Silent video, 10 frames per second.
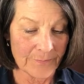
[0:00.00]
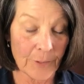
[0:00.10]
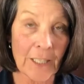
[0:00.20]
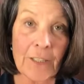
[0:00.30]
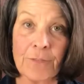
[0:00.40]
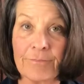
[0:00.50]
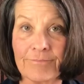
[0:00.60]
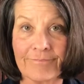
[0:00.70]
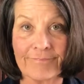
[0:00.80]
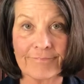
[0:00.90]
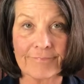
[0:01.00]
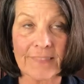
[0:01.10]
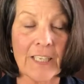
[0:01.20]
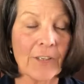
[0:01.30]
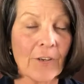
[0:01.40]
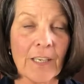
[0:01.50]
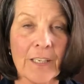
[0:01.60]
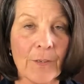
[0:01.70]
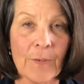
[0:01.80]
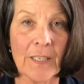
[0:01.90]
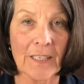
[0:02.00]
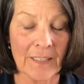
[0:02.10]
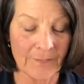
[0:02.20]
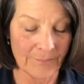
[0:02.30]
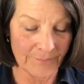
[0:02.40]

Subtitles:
Well, here I go again,